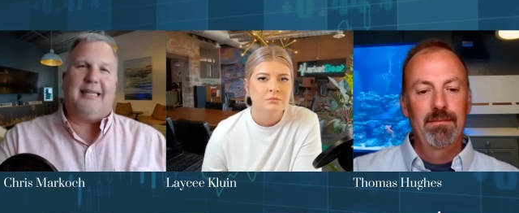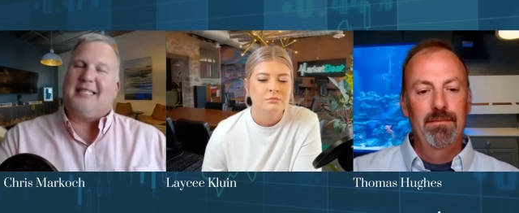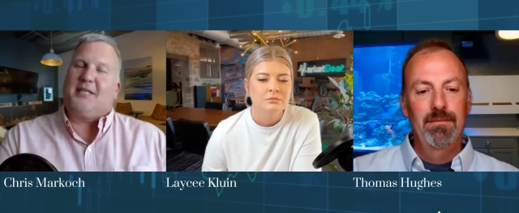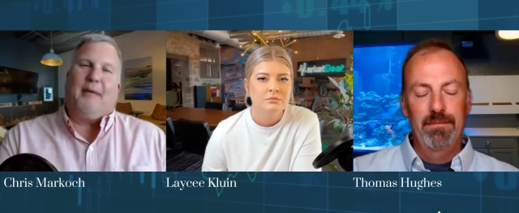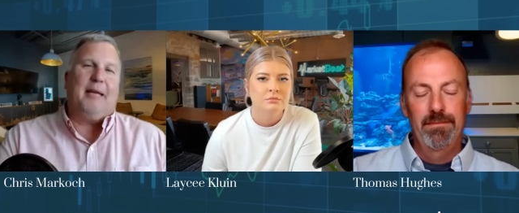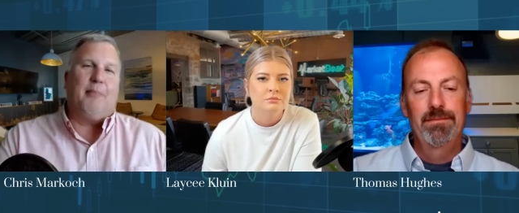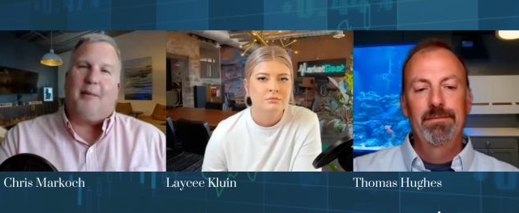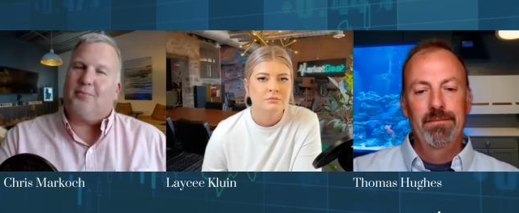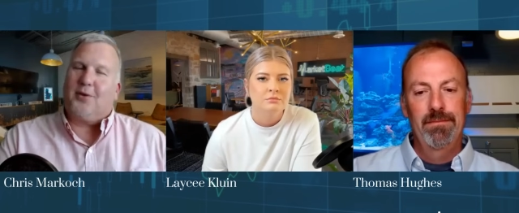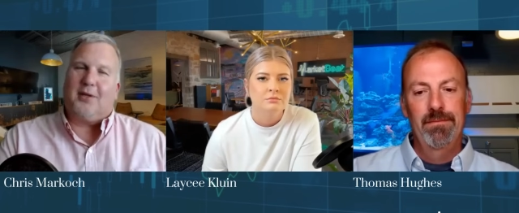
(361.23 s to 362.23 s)
Speaker 1: that's a speed
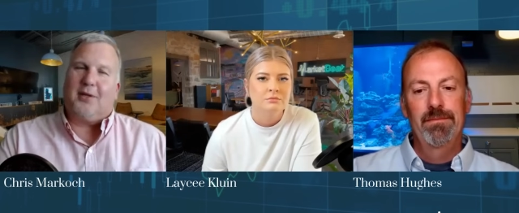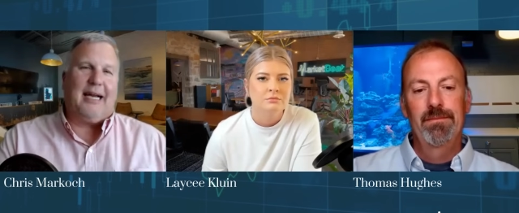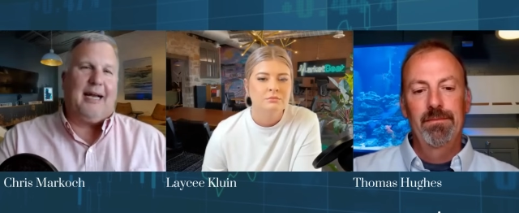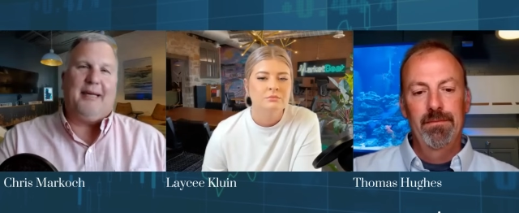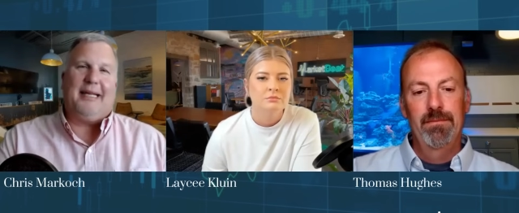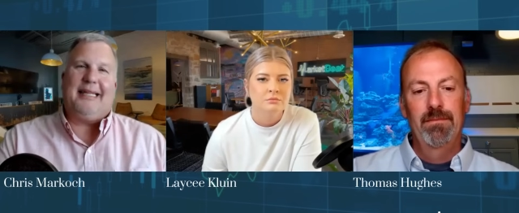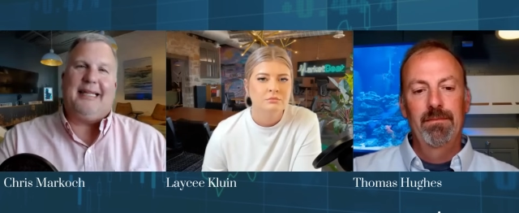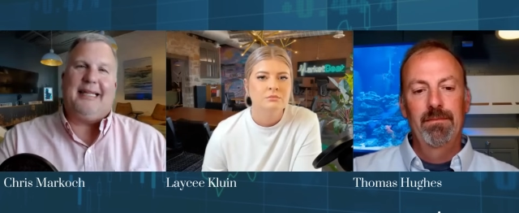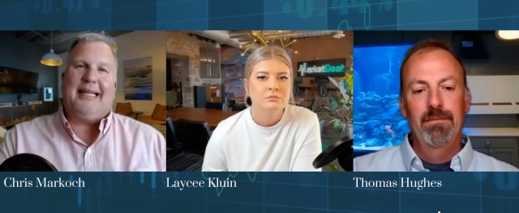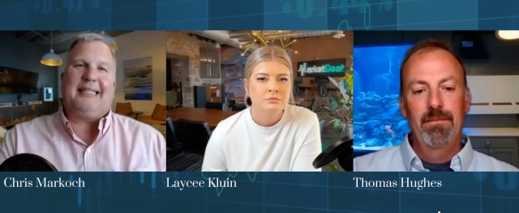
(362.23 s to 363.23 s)
bump, really. I mean,
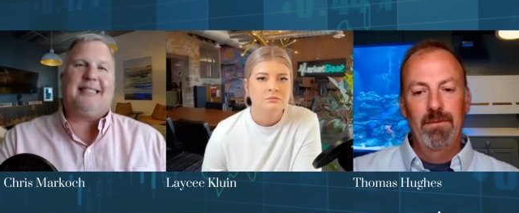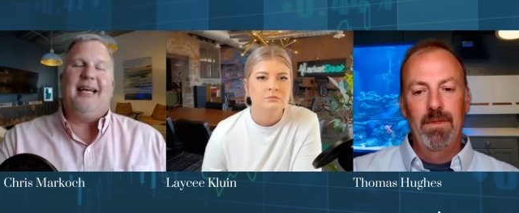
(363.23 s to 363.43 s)
that's, right.